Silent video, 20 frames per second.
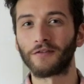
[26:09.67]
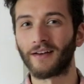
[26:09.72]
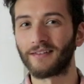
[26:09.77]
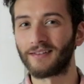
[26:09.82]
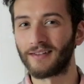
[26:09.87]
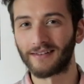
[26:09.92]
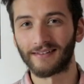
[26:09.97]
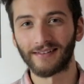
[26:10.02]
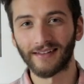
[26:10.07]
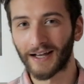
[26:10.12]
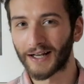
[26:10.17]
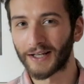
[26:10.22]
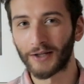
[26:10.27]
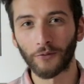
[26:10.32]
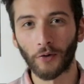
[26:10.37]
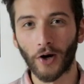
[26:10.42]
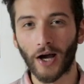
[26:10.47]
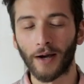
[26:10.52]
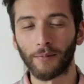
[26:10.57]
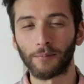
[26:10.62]
That's exactly
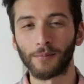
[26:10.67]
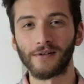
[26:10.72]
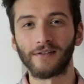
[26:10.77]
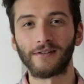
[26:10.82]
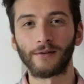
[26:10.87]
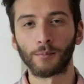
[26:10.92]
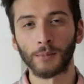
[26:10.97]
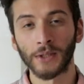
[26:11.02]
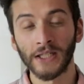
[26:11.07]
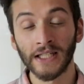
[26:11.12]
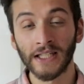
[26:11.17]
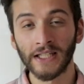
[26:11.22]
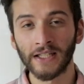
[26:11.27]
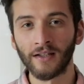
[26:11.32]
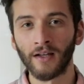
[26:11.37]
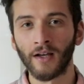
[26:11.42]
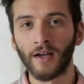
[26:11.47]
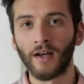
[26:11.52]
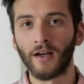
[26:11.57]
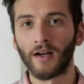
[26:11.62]
what happened to
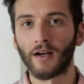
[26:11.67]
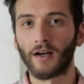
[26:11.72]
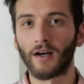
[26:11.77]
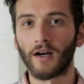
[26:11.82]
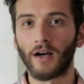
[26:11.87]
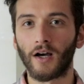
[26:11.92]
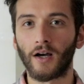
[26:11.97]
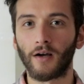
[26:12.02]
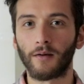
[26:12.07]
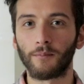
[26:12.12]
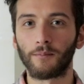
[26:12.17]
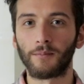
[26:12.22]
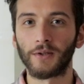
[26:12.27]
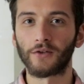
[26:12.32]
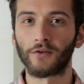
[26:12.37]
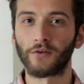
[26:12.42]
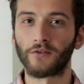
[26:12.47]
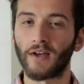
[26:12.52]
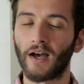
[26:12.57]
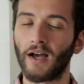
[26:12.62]
me um,
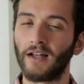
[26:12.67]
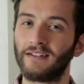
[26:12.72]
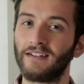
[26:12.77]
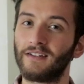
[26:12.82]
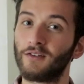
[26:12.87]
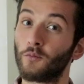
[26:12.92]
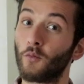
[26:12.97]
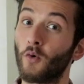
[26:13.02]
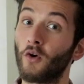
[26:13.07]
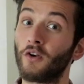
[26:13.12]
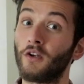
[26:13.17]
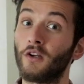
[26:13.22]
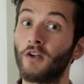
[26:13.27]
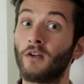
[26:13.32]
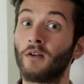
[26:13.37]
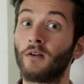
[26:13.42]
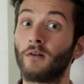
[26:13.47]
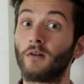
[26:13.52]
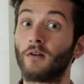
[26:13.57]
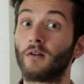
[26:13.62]
because I didn't want
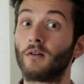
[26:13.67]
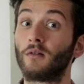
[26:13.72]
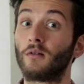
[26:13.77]
to